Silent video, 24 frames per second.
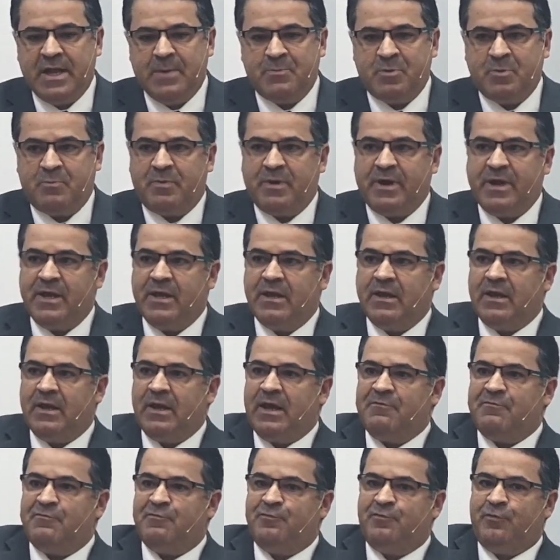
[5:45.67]
it would have been
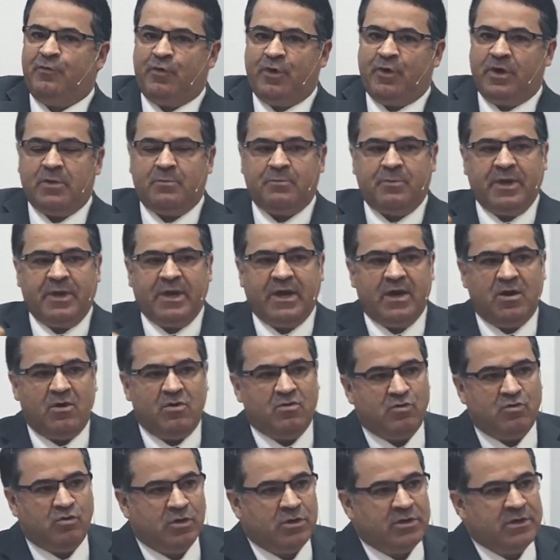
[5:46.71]
already dark. It
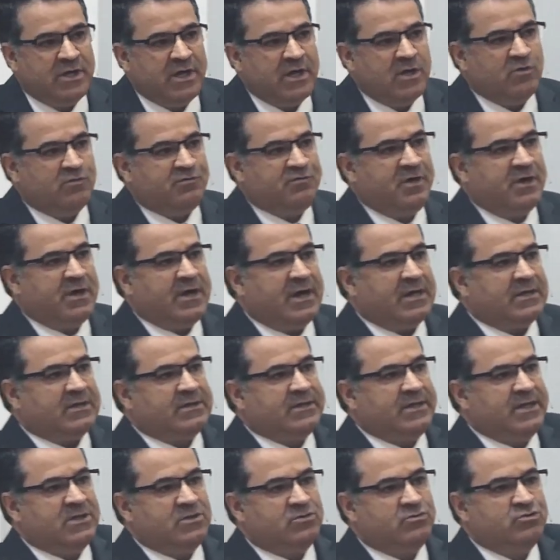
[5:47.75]
would, they would not have
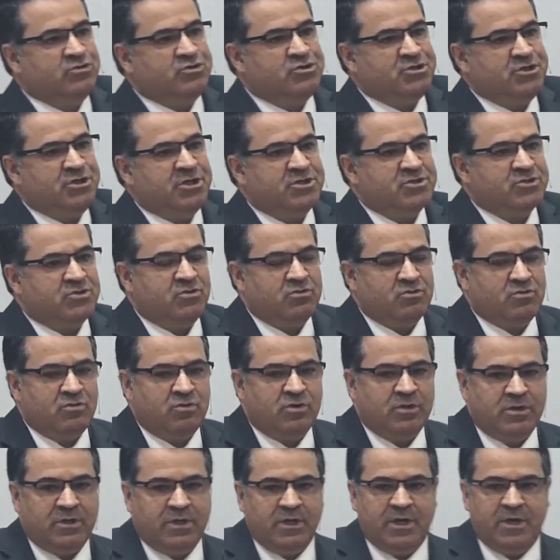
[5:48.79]
time to go out
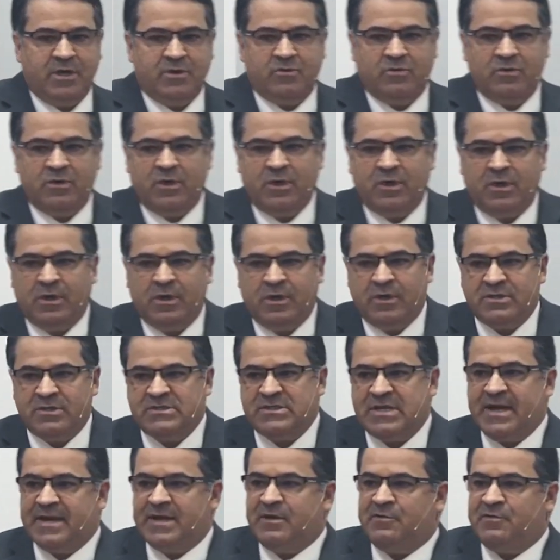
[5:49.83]
there and look for the
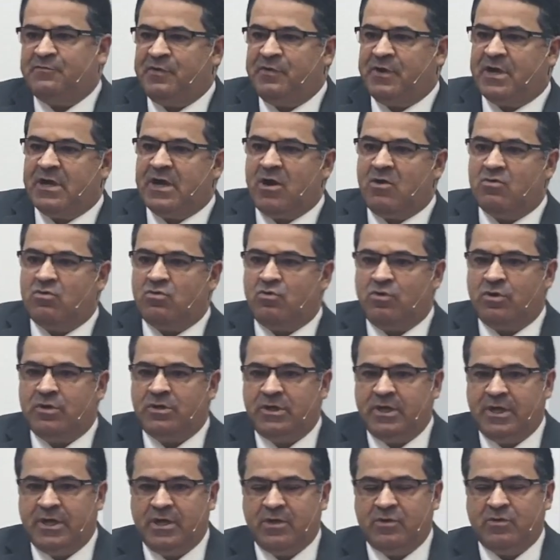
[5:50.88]
lamb and stay with the lamb
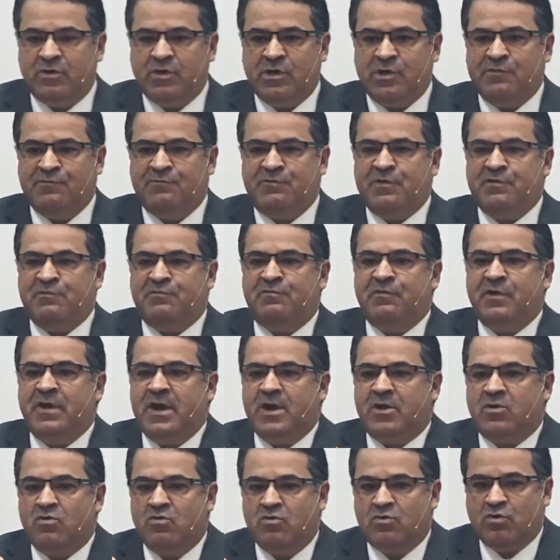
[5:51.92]
for a couple of days,
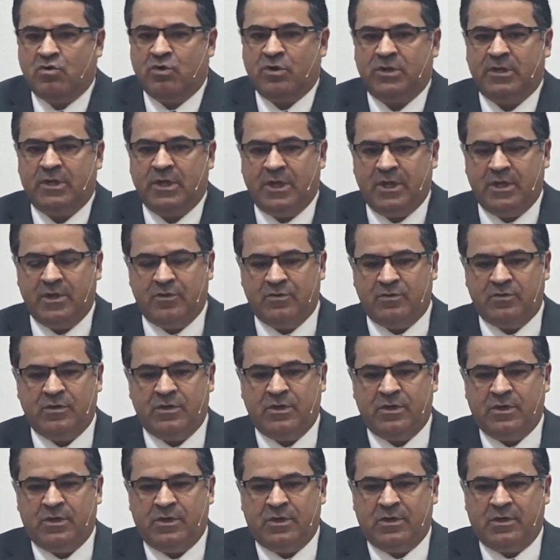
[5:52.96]
sacrifice
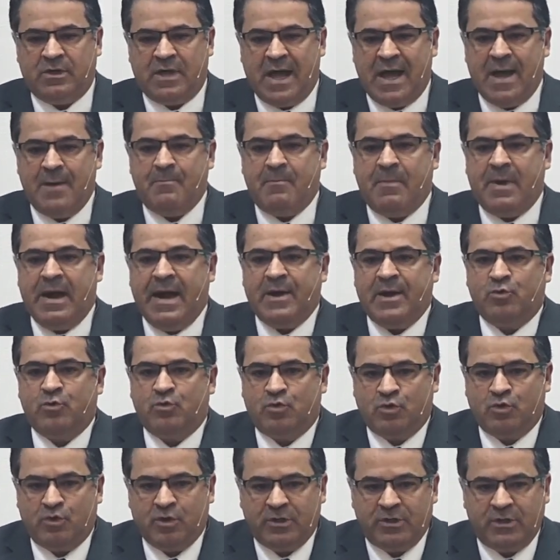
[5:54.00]
the lamb, live with
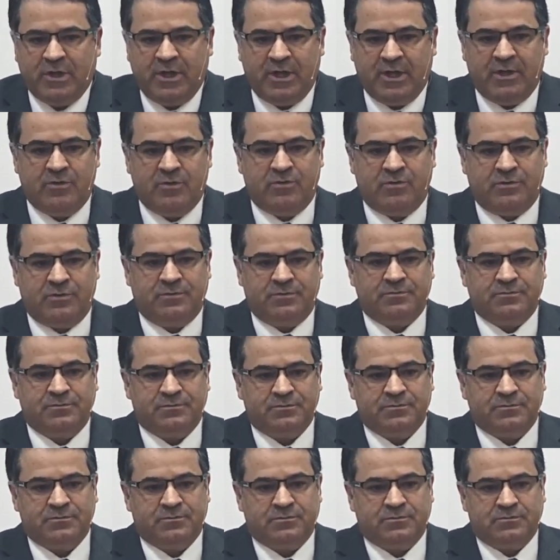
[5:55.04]
the lamb,
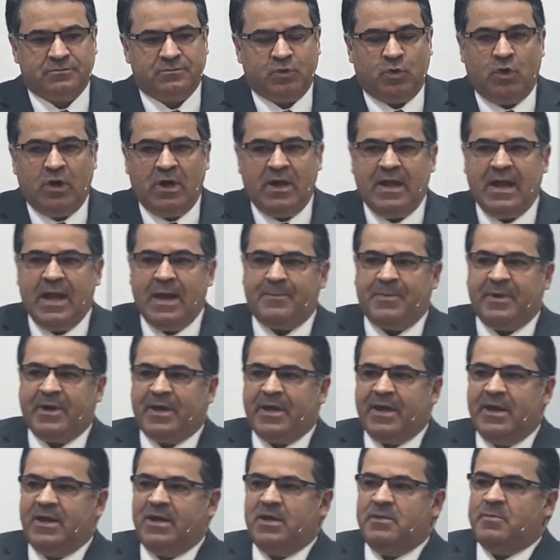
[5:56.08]
fall in love with the
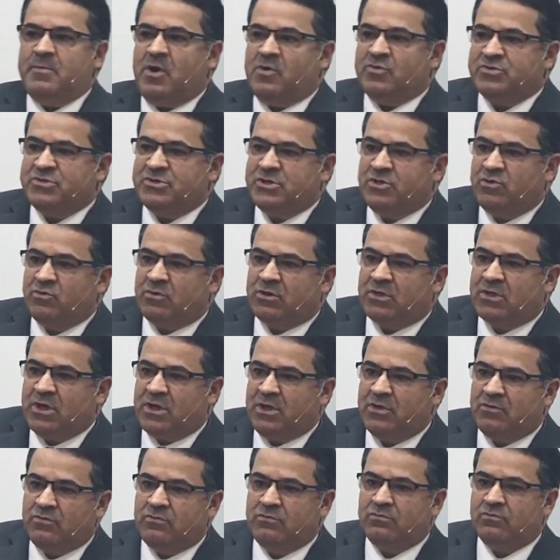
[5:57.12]
lamb,
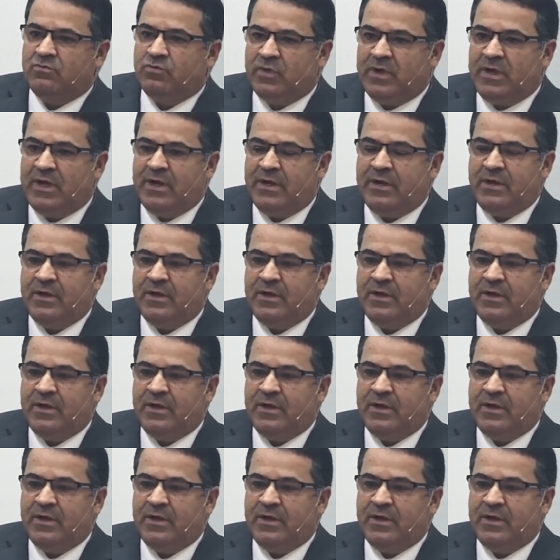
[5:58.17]
look to that